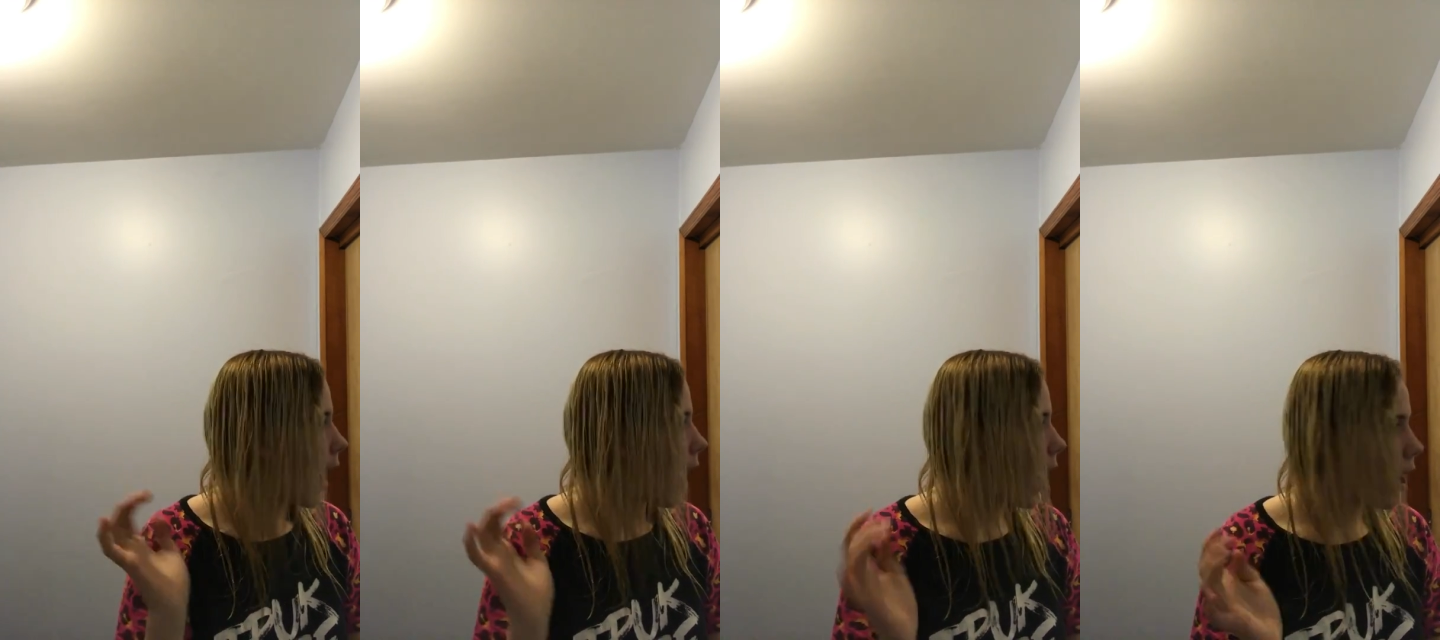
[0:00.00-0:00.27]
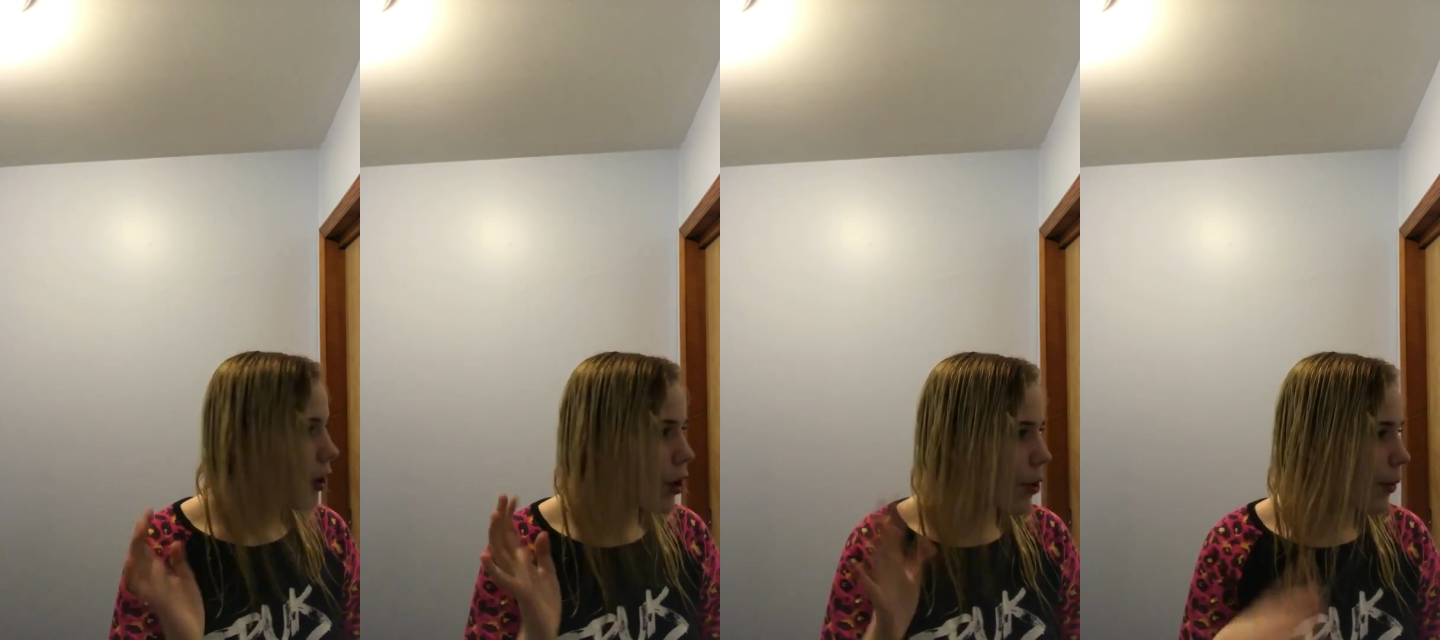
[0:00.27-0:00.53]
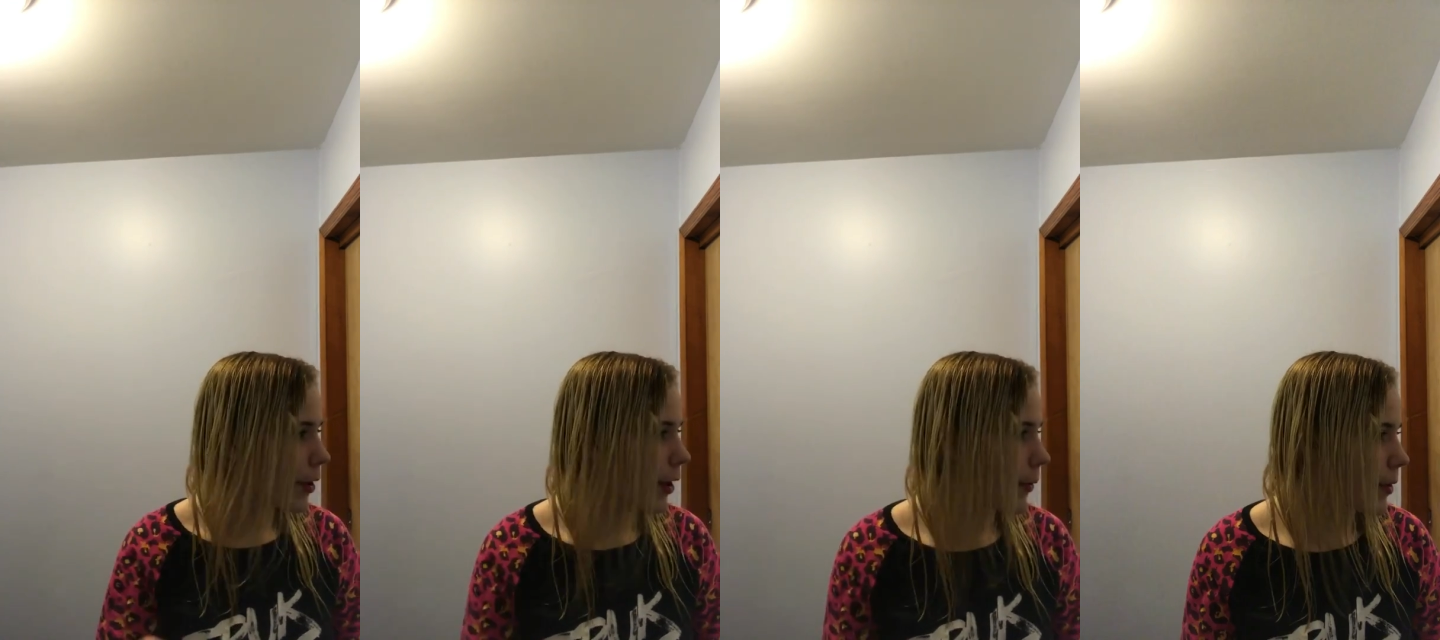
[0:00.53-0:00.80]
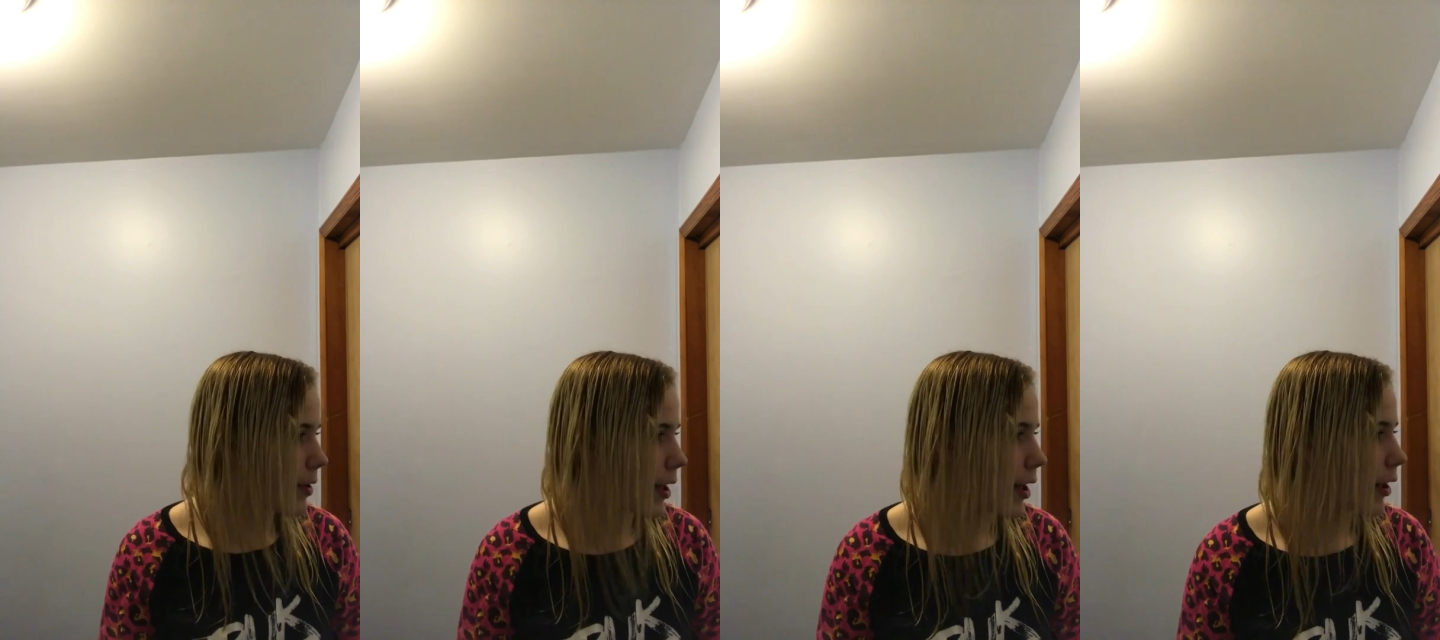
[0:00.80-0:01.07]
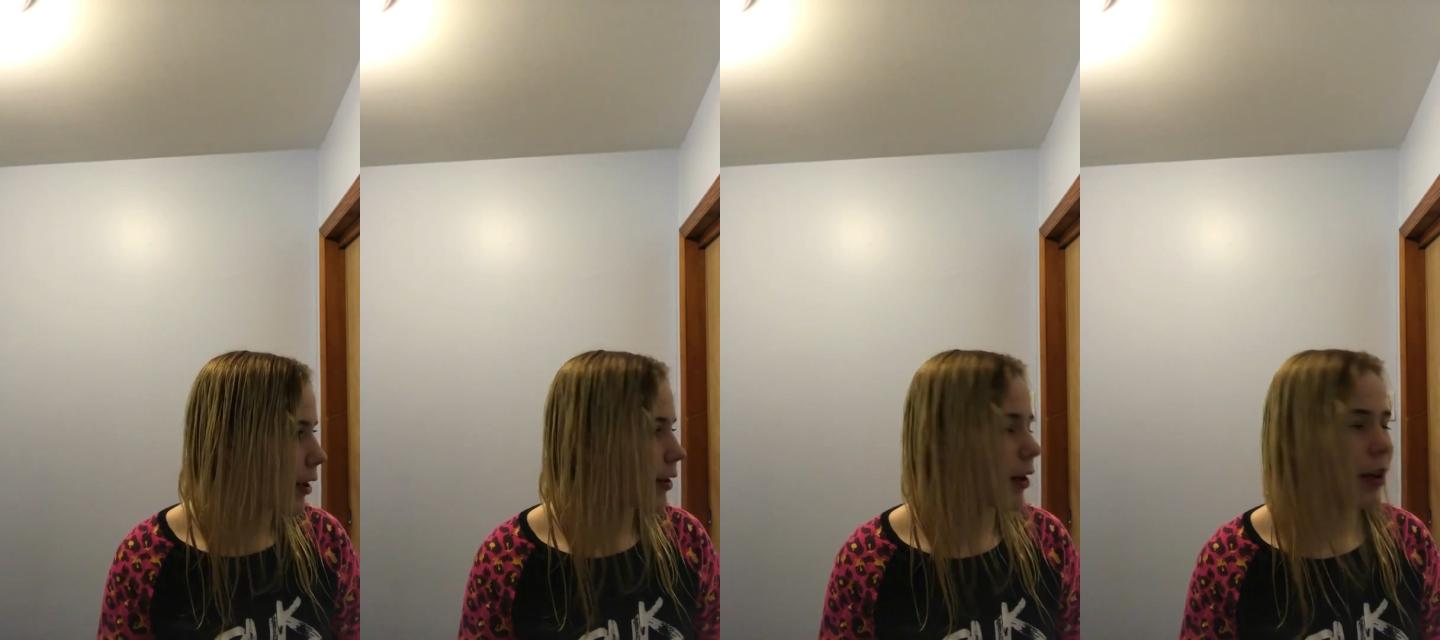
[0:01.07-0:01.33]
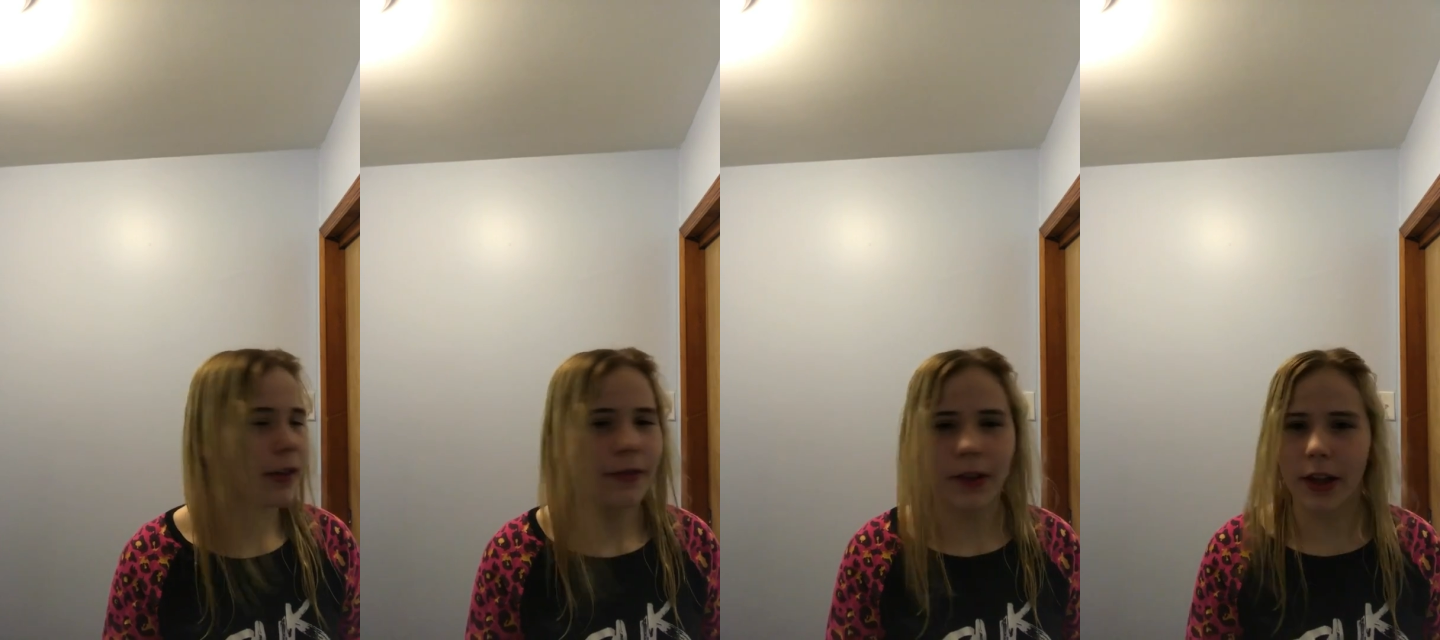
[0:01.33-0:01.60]
I don't know what they were saying because I
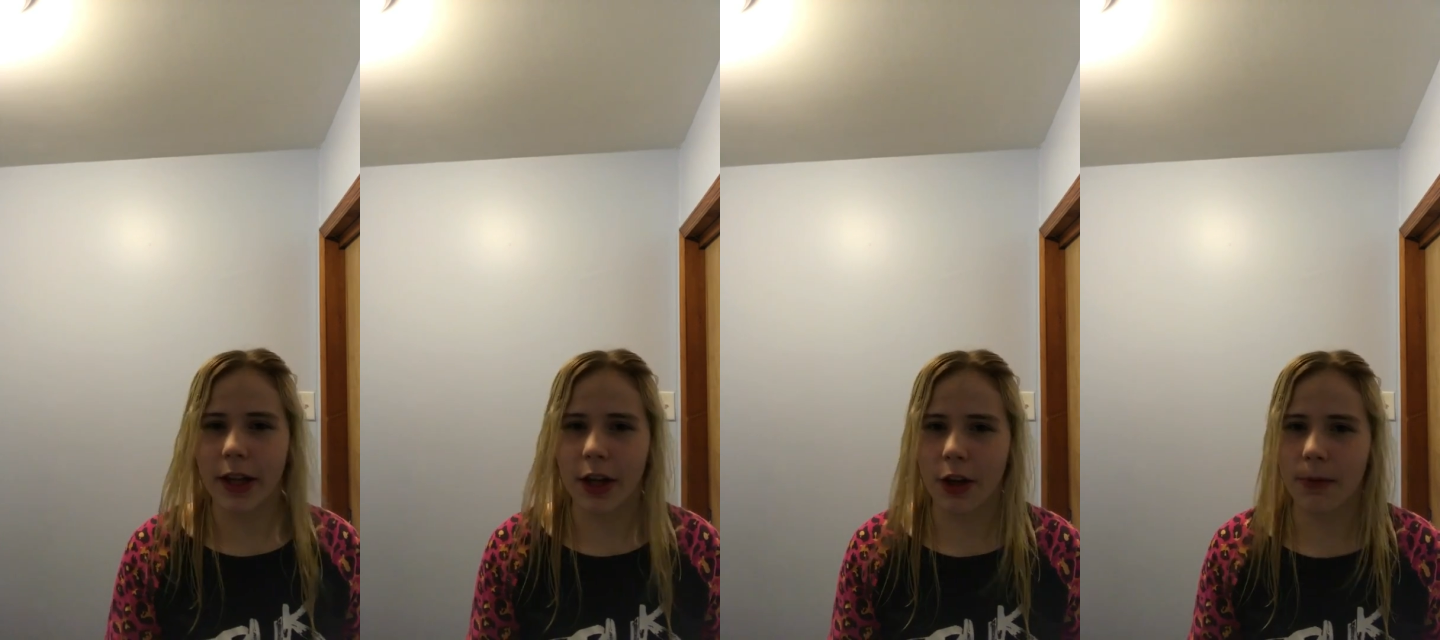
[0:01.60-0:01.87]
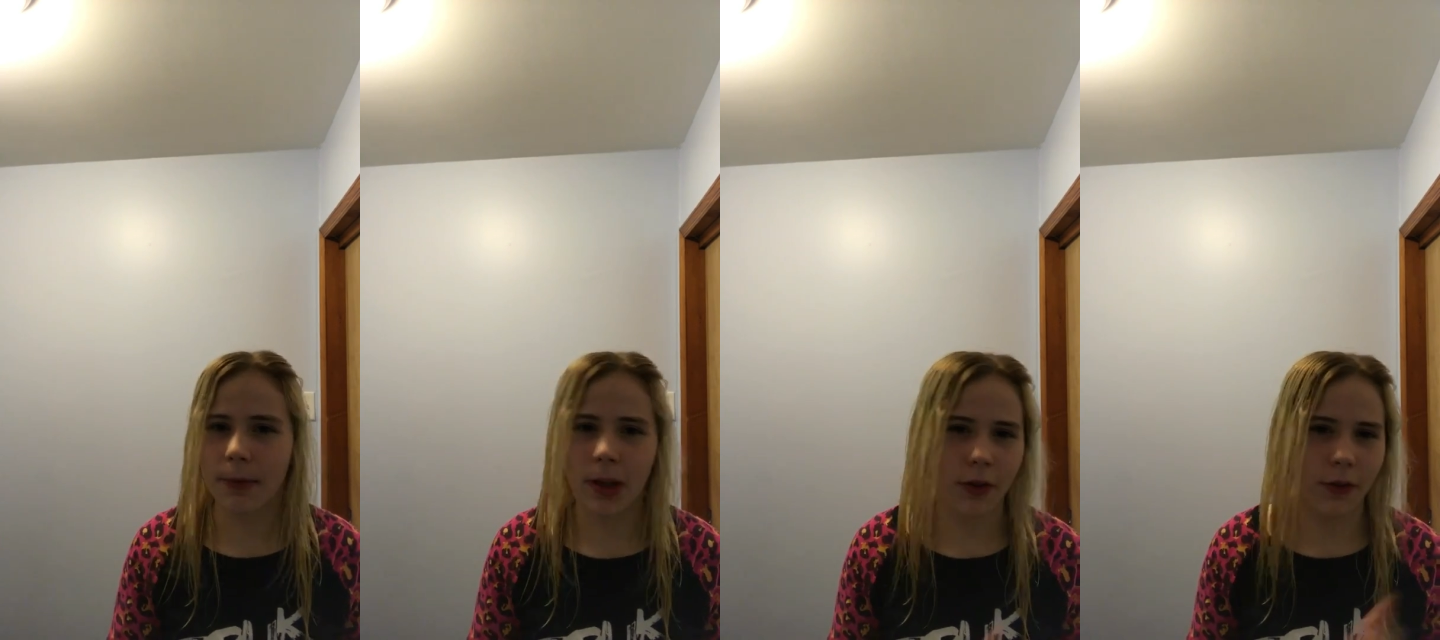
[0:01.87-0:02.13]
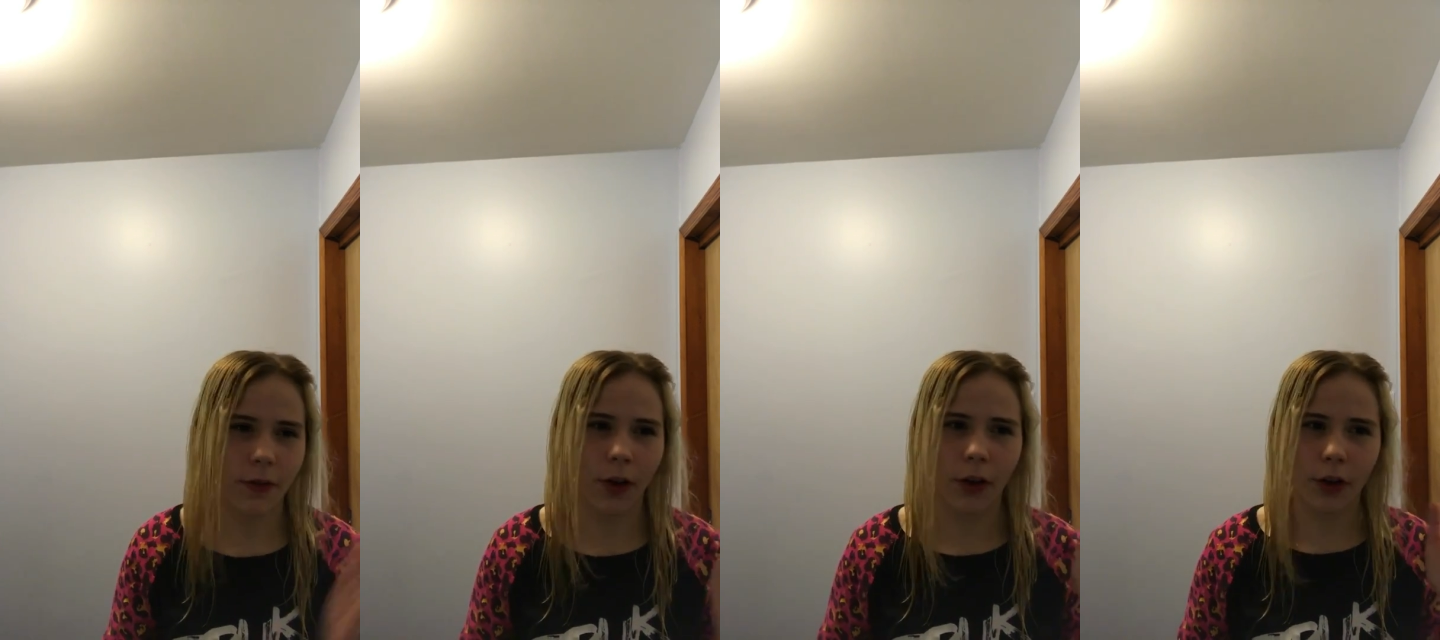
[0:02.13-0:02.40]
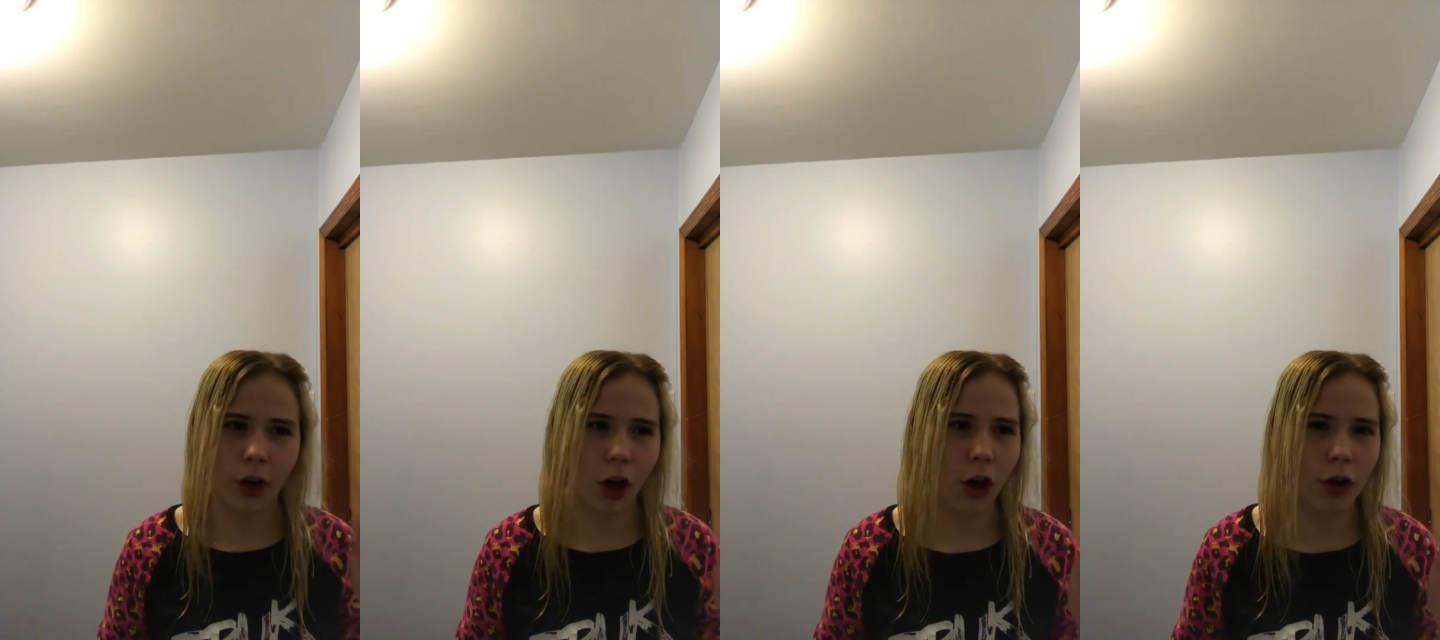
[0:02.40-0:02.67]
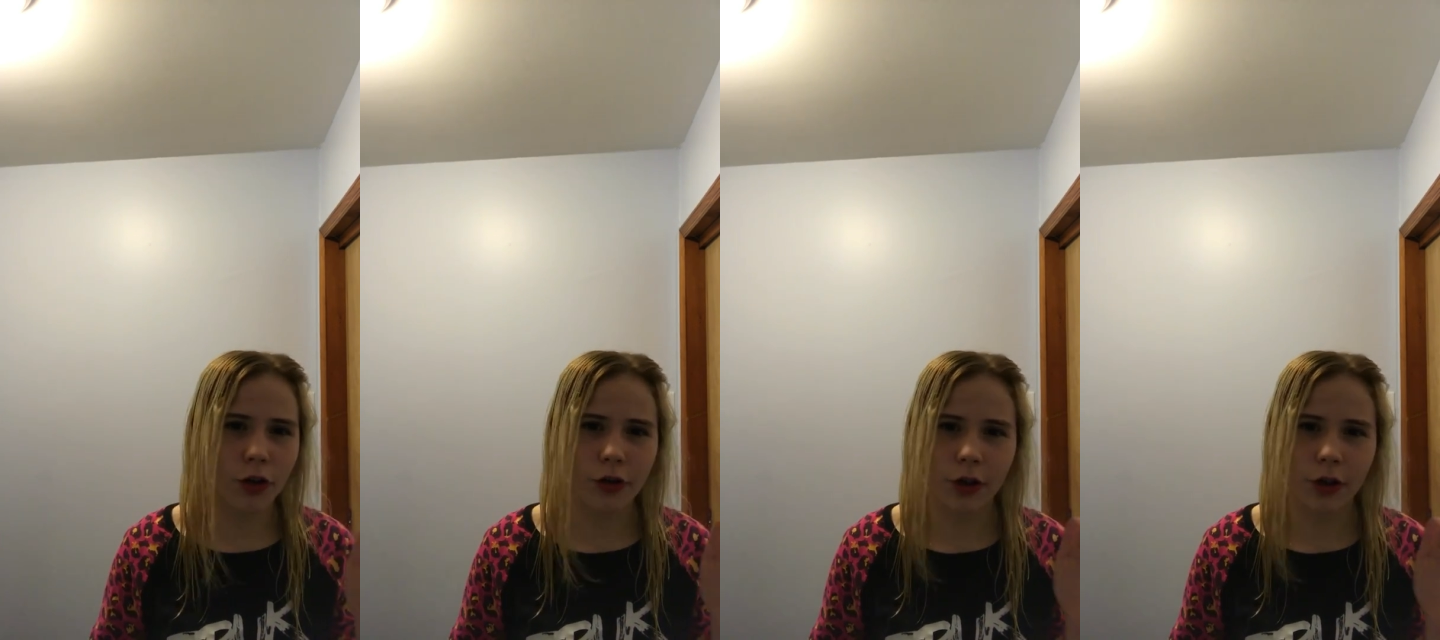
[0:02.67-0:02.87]
couldn't really hear them because of all the cars,